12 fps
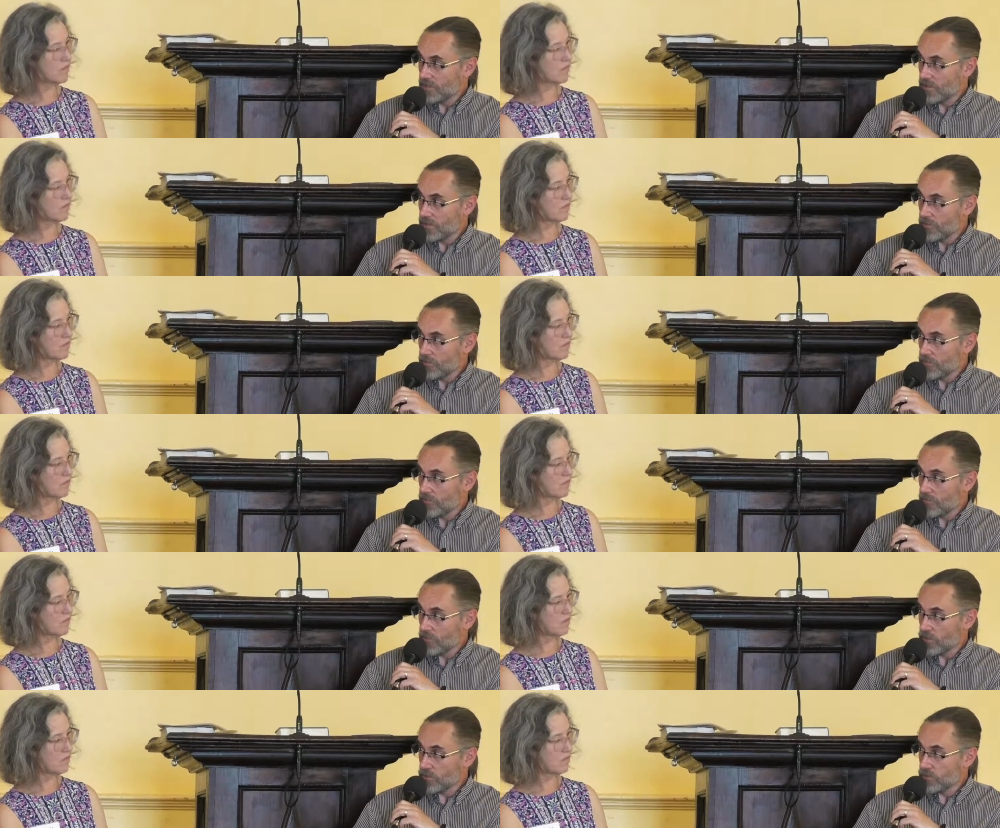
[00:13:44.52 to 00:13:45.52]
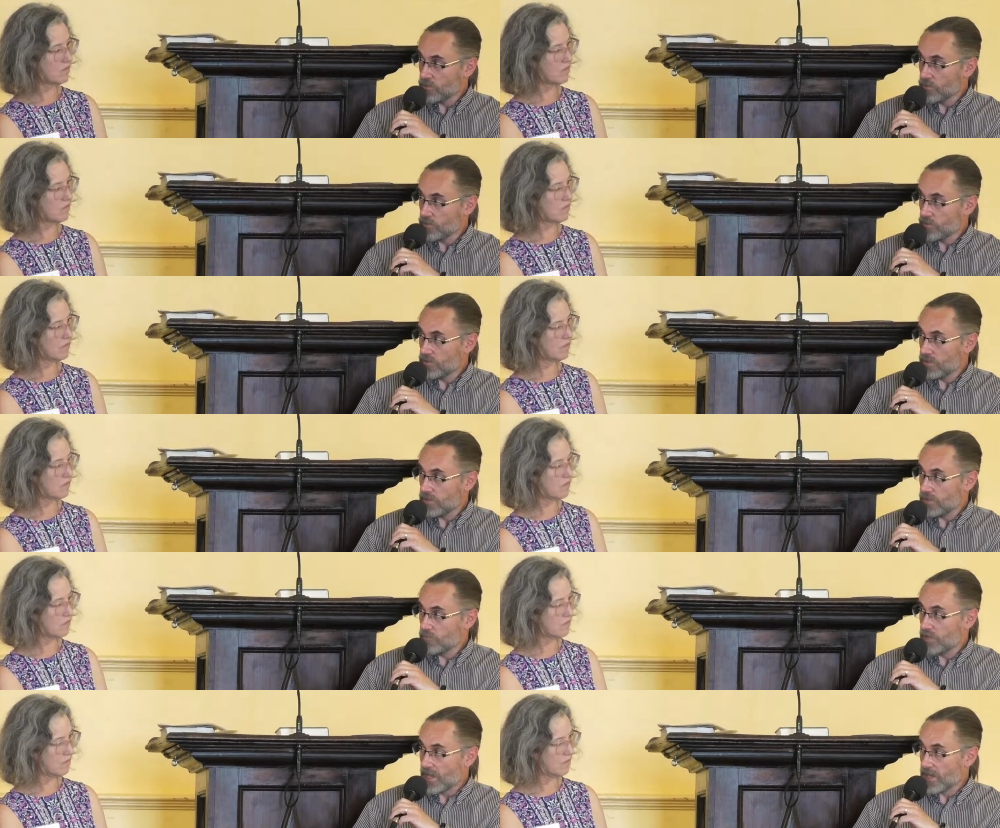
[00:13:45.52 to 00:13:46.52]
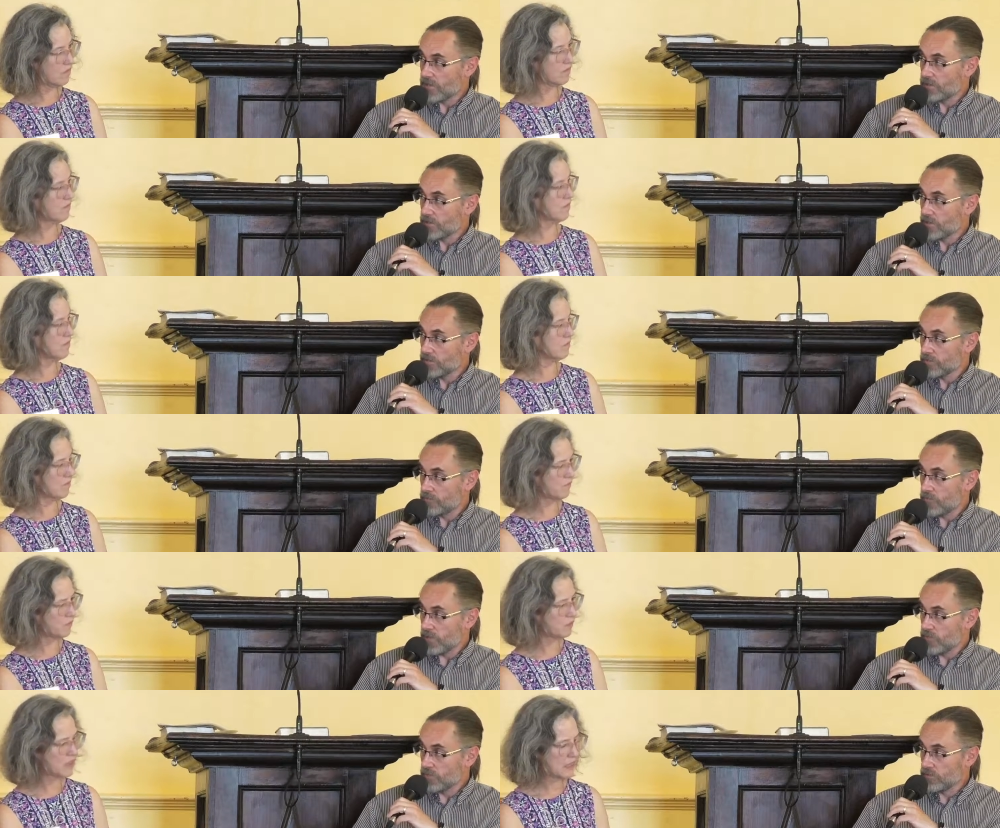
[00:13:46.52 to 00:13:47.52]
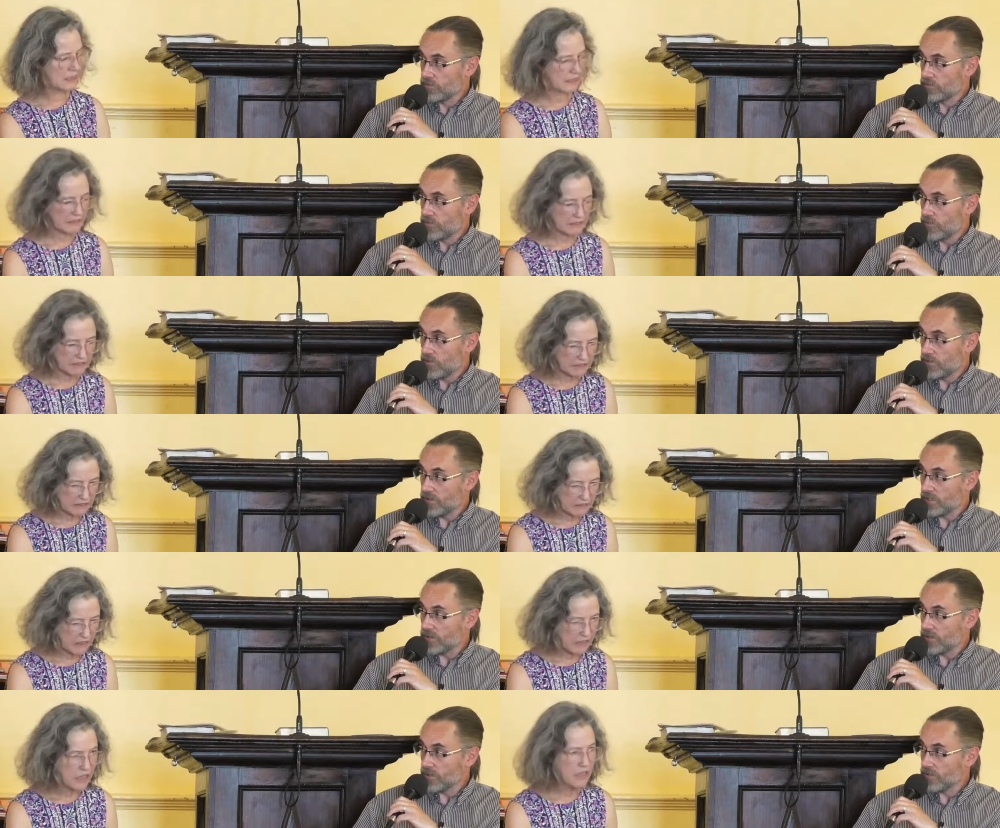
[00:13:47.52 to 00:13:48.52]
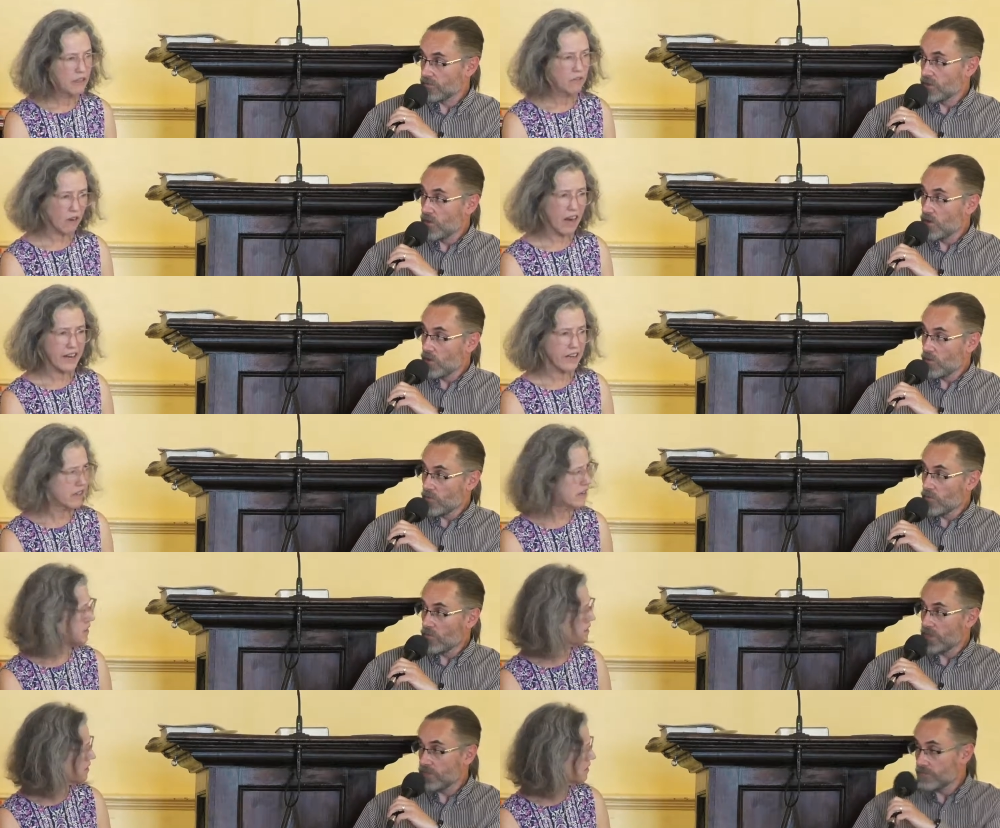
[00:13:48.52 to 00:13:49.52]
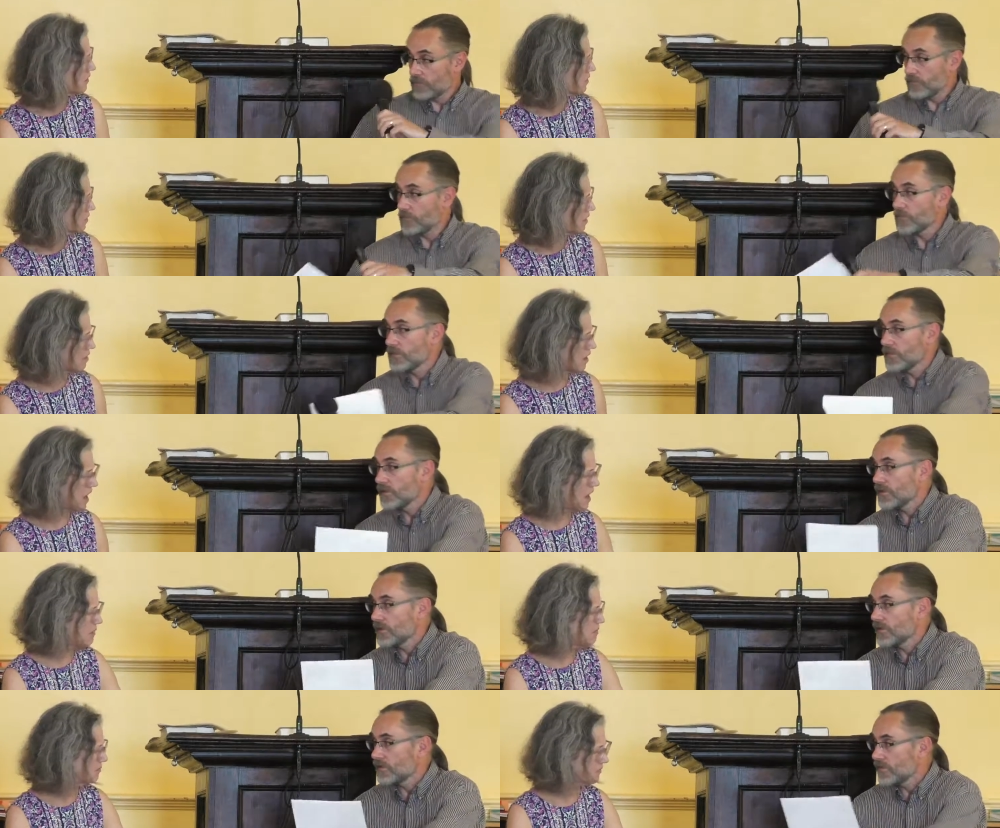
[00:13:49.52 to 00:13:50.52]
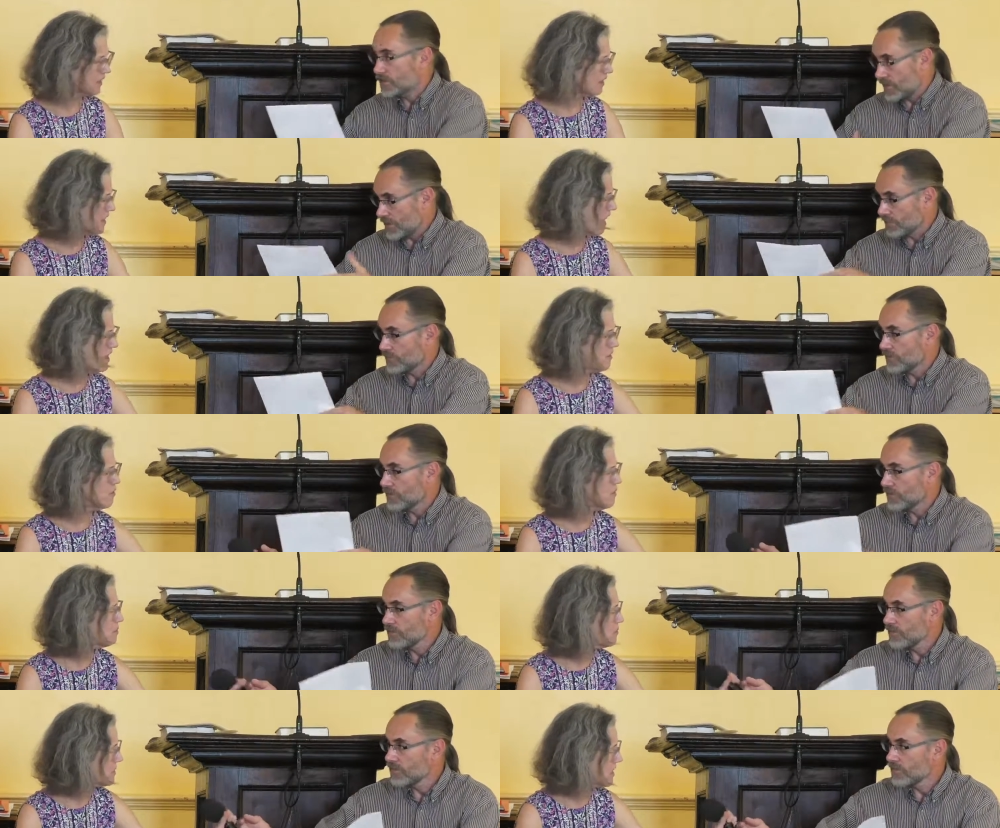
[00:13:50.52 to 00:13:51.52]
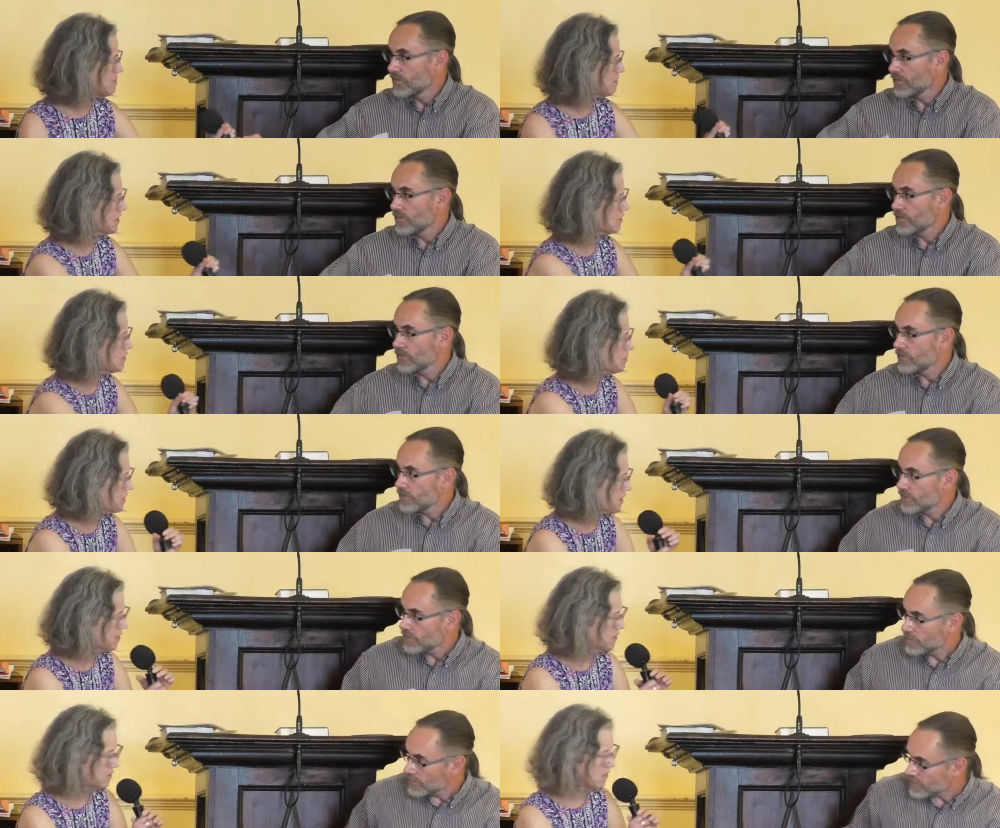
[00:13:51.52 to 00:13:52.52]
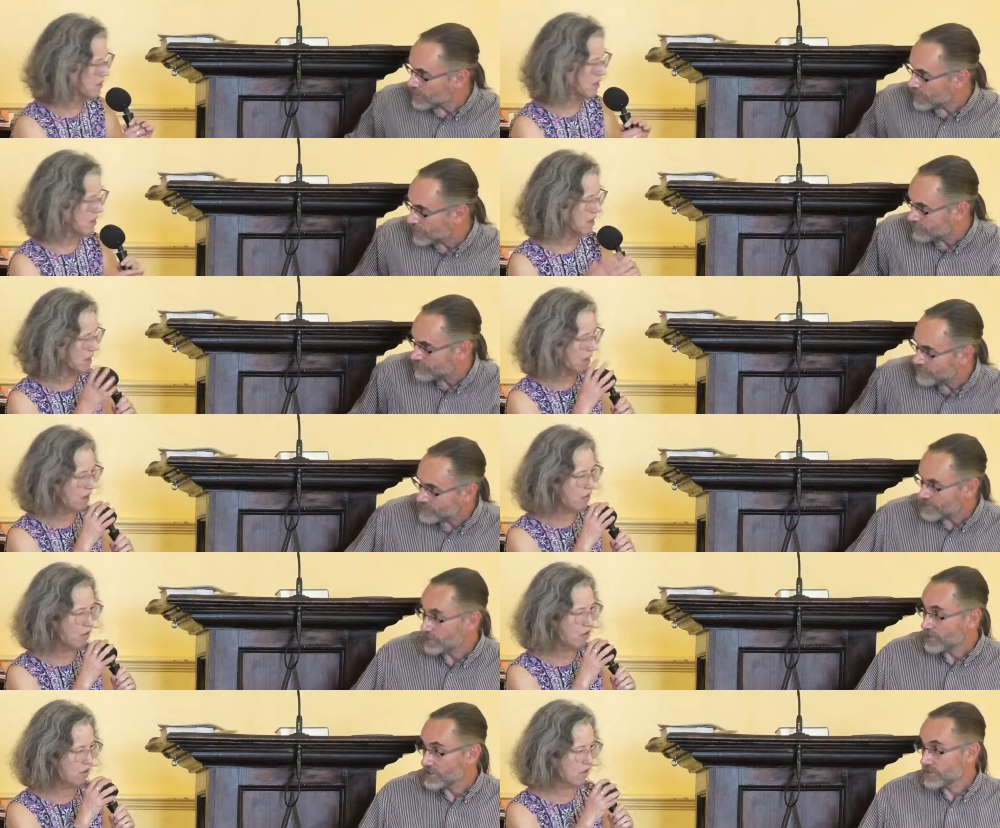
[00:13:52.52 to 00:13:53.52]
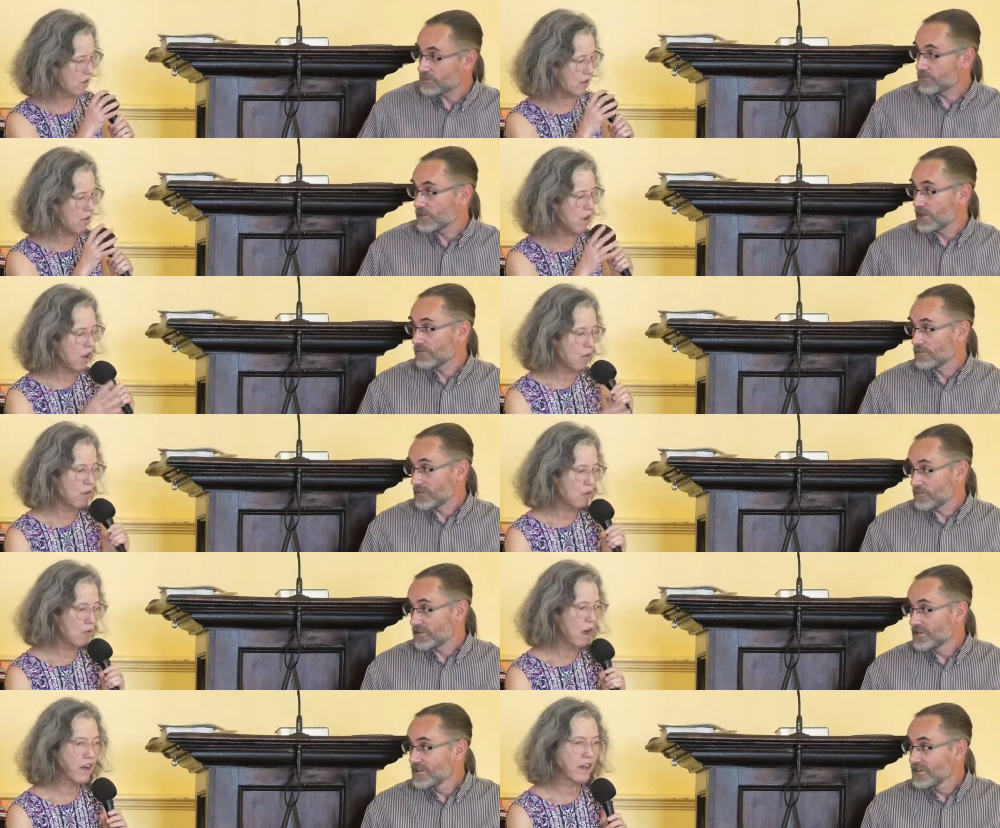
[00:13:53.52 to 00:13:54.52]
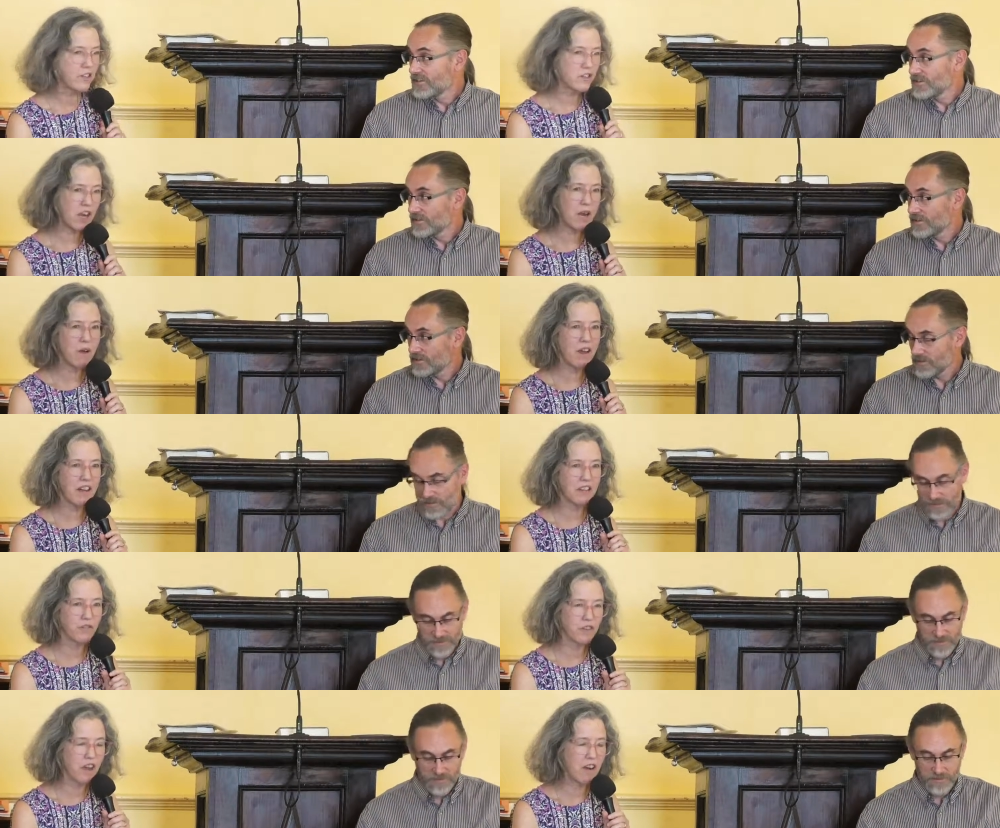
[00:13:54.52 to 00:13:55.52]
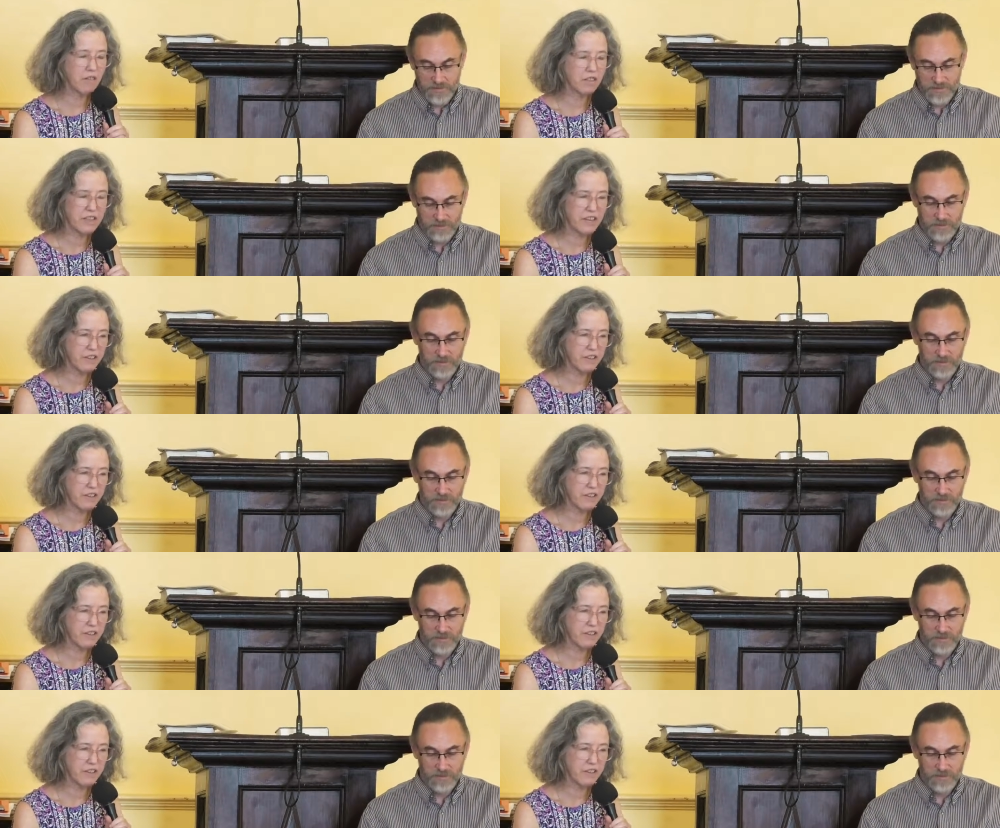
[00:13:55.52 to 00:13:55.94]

Speaker 1: um, through the black and colored people's community there. We.
Speaker 2: Um, I don't remember the name of the group though. Yeah. Well, and shame on us for not really